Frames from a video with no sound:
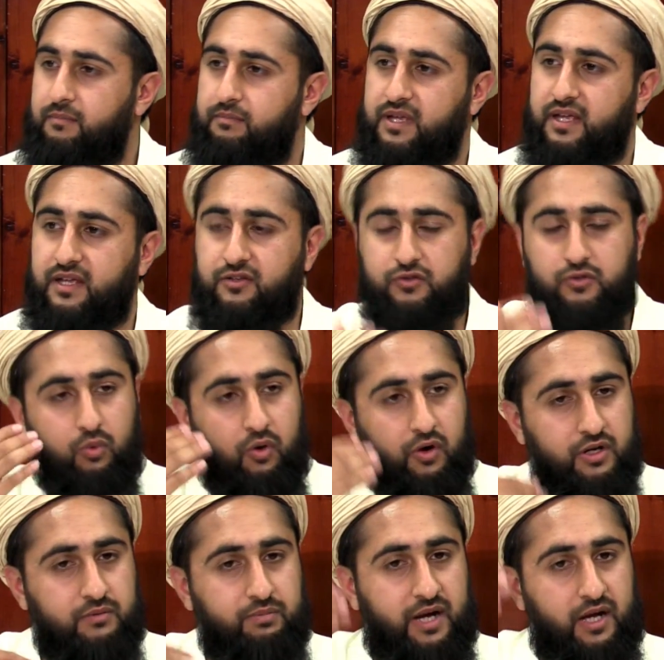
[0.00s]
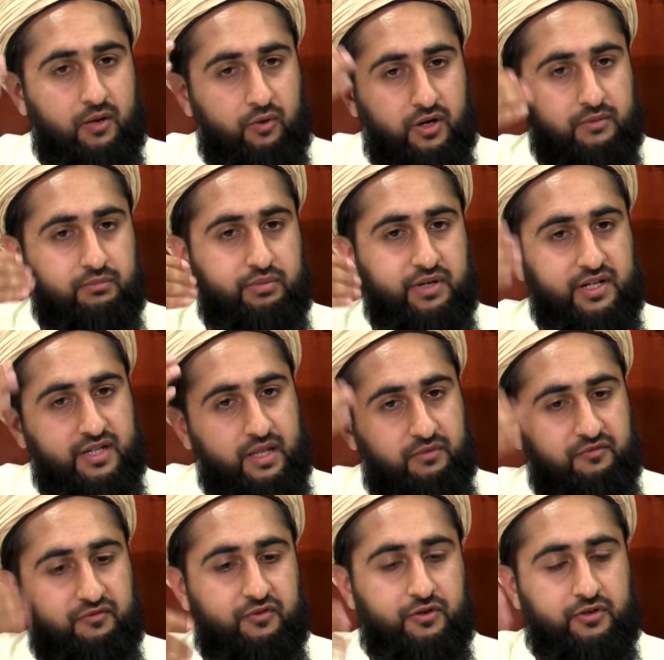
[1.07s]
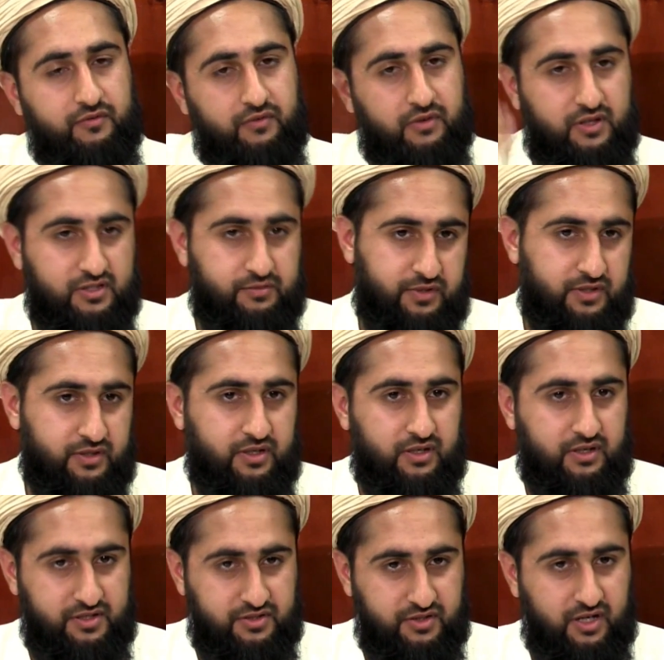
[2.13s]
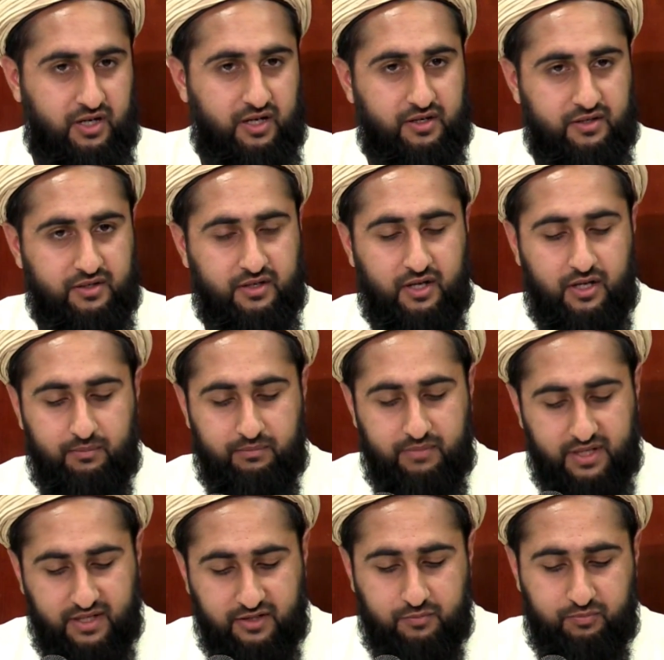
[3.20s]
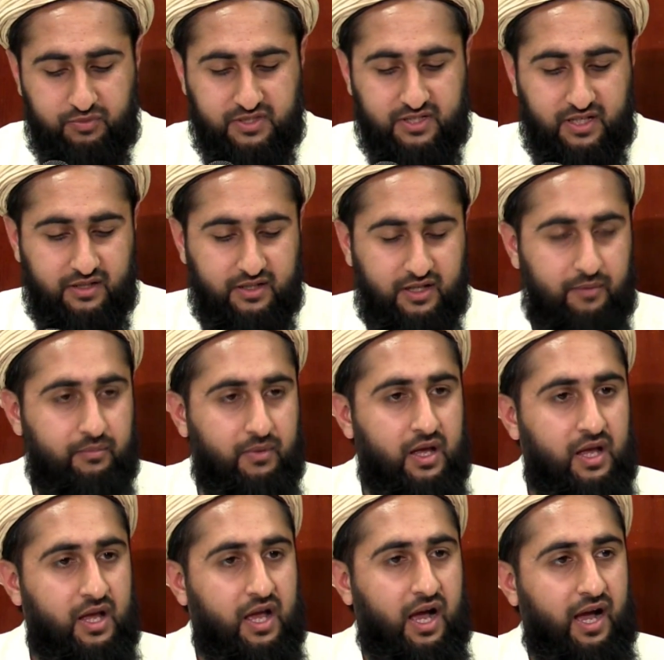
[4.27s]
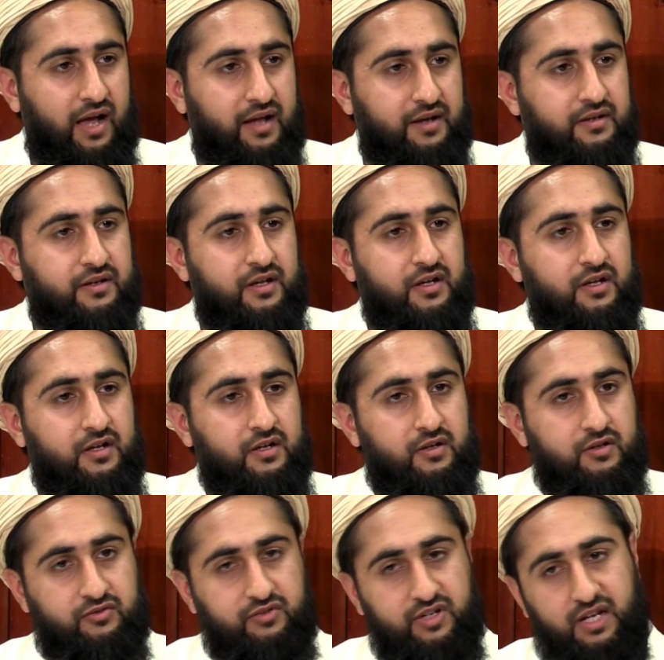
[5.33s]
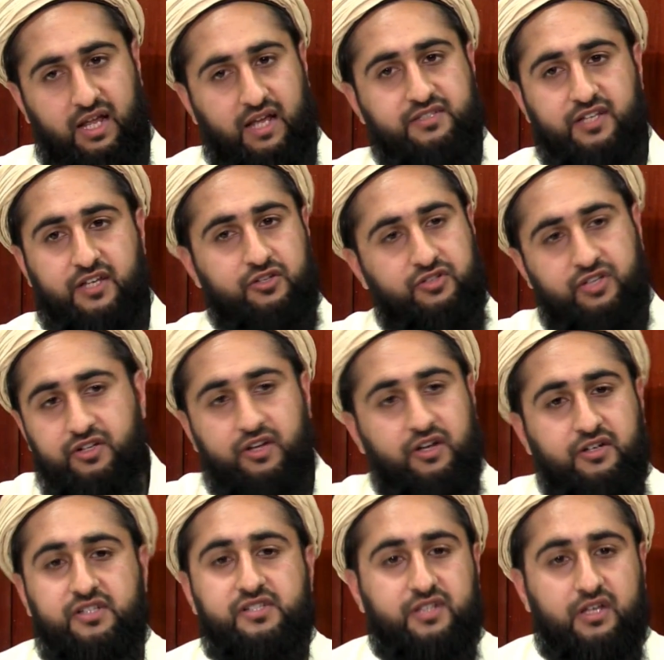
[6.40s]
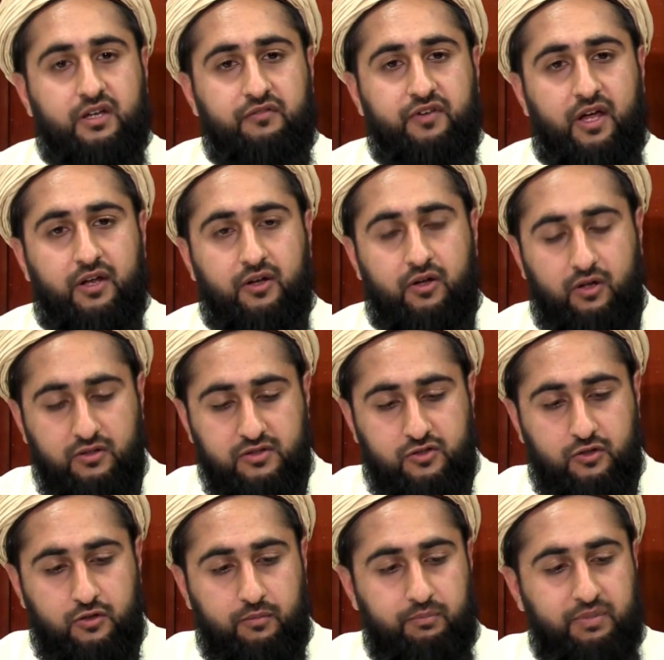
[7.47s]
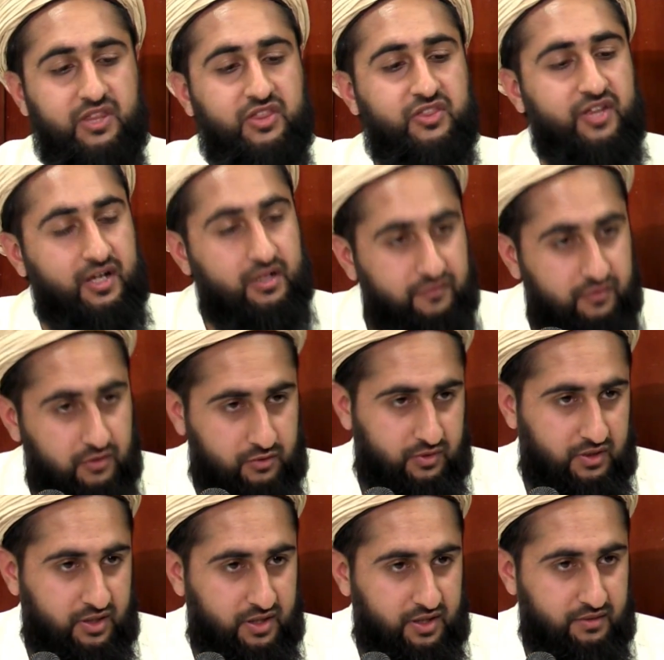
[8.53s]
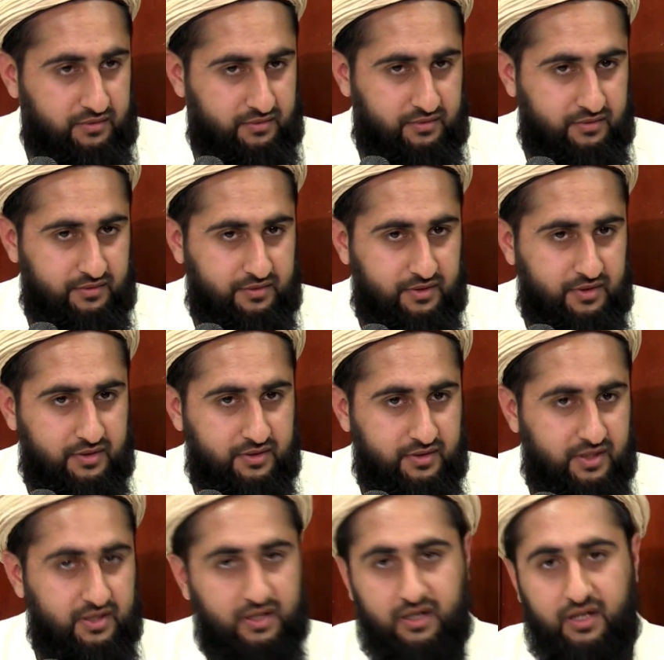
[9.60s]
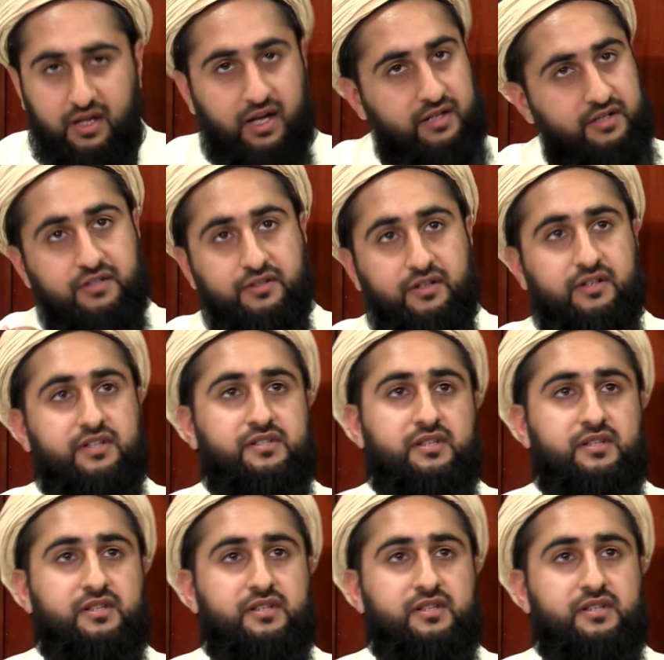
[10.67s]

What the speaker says: begin to one by one bring them in front of Allah subhanahu wa ta'ala in your heart. Begin to present them and realize that you did not deserve it, and also be thankful to Allah. That, Ya Allah, I did not